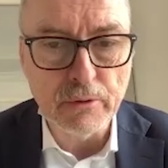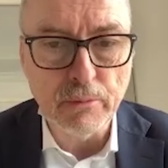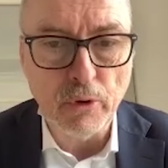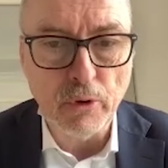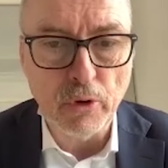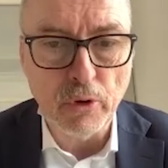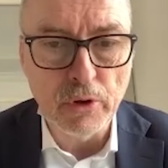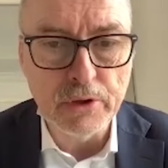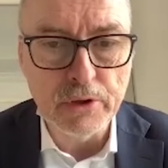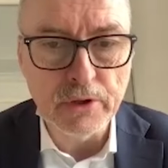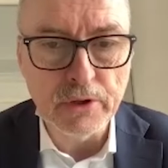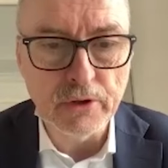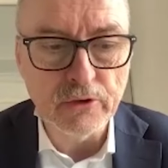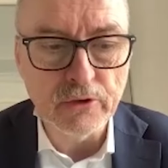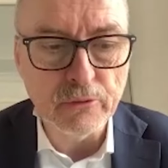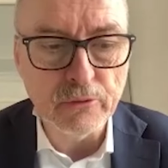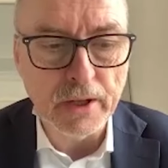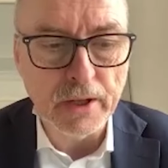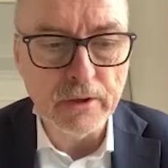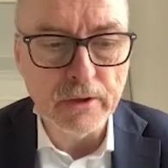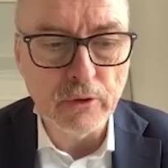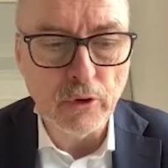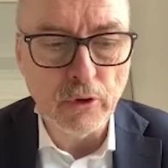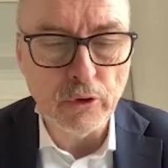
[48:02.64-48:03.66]
Baltics,
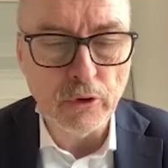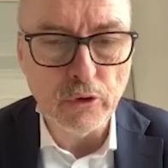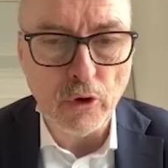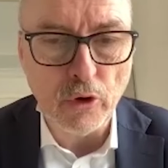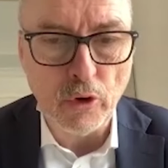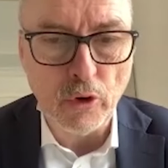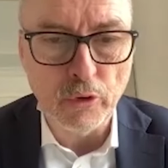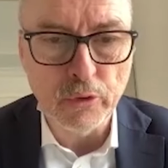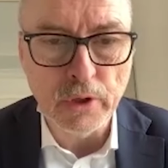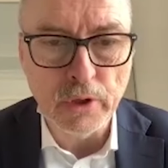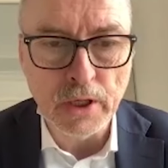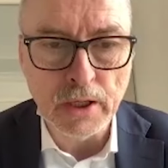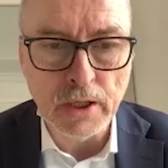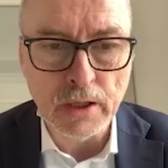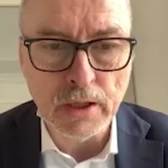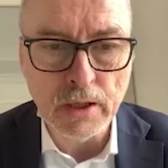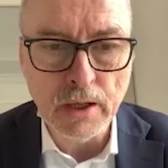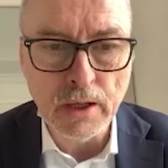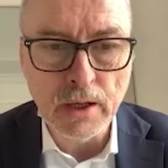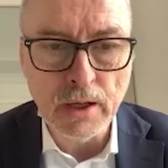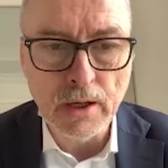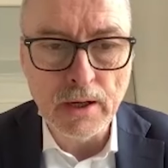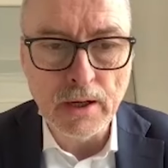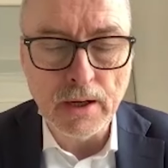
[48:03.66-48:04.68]
but not only,
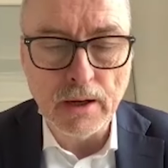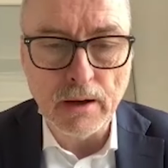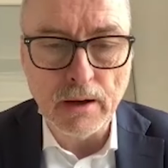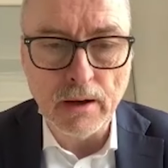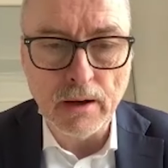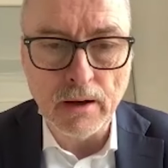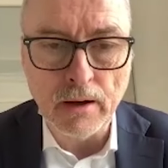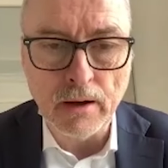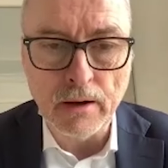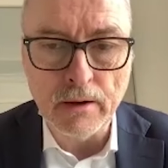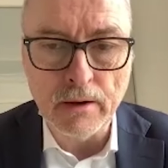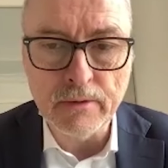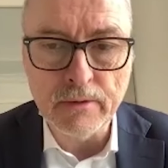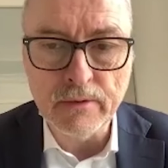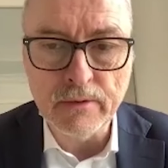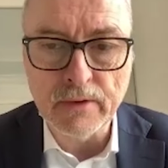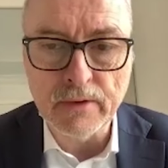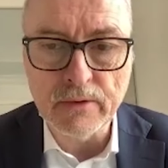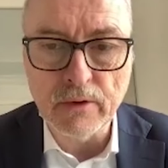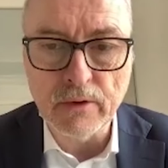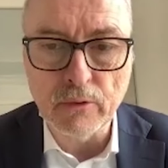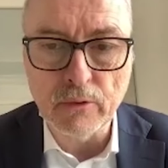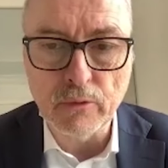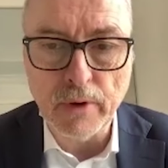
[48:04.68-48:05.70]
that
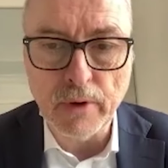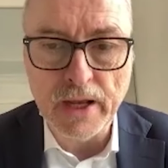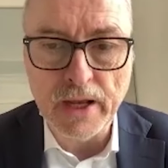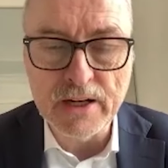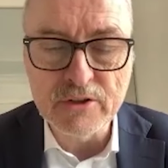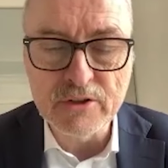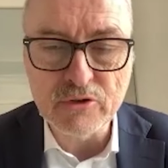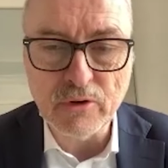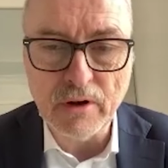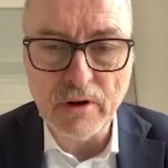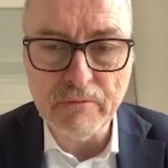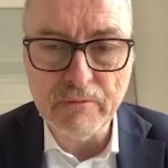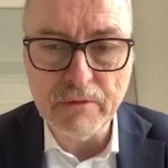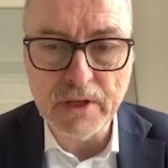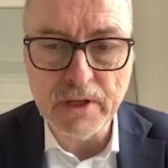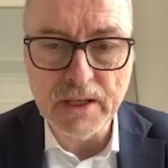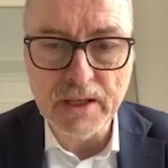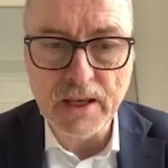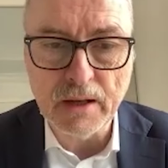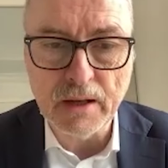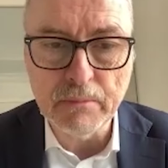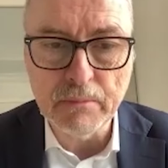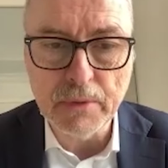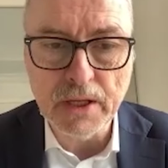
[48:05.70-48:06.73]
the rail traffic
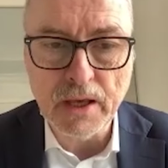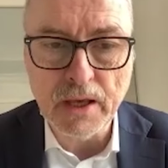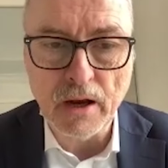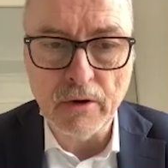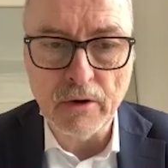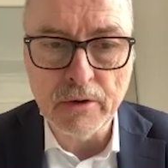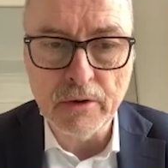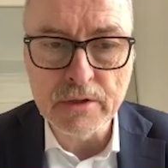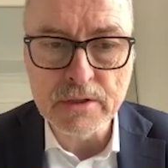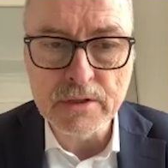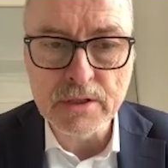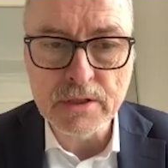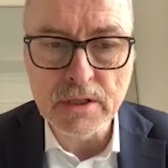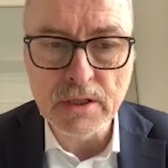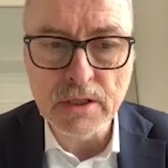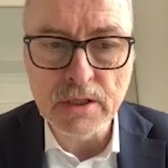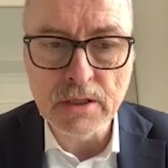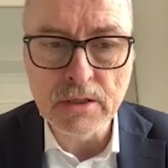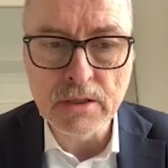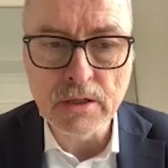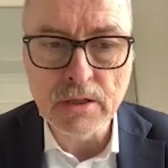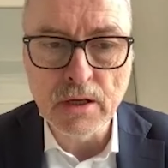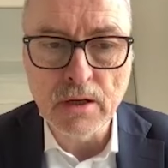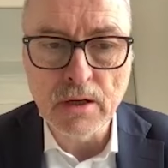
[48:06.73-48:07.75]
can be
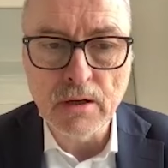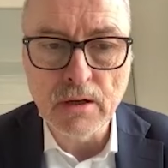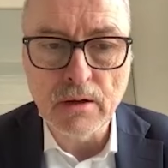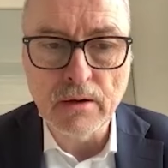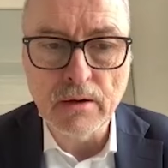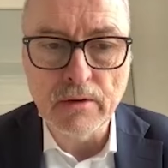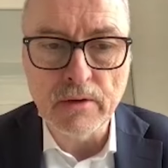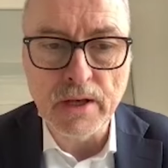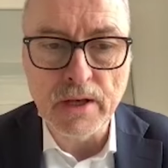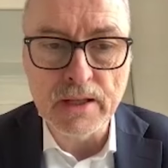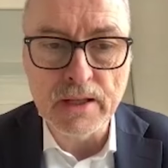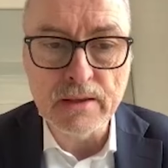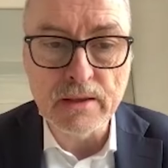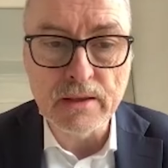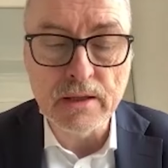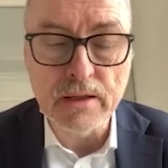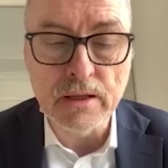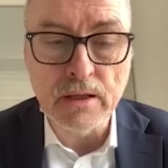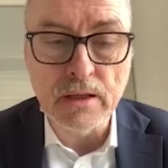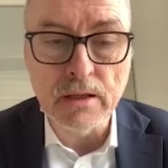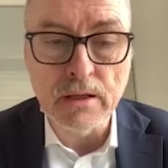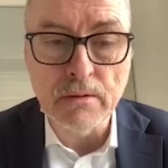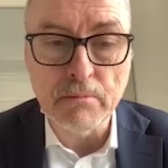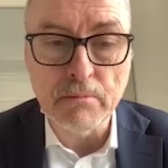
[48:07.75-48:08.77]
guaranteed, that the